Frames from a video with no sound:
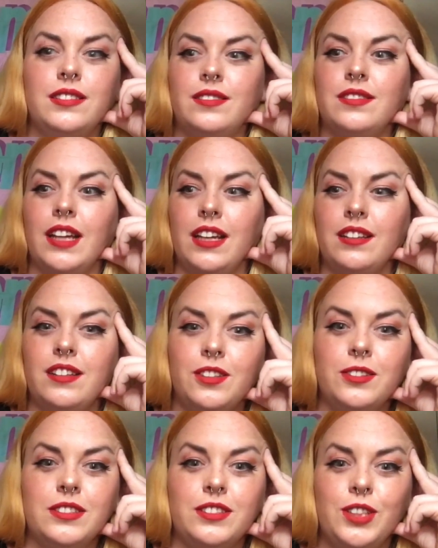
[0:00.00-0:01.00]
Like, there
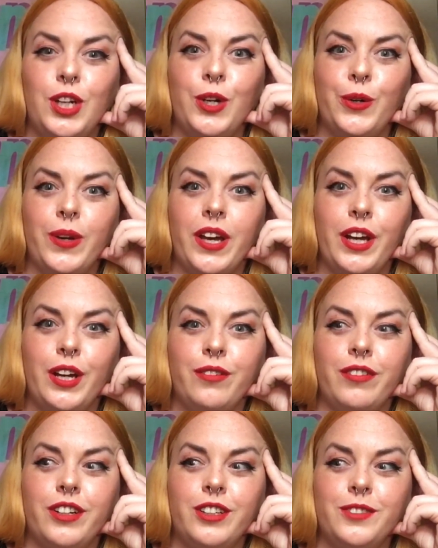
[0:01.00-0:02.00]
was no care
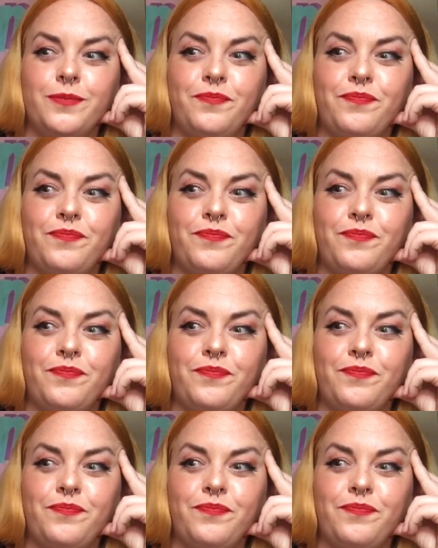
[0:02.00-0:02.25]
for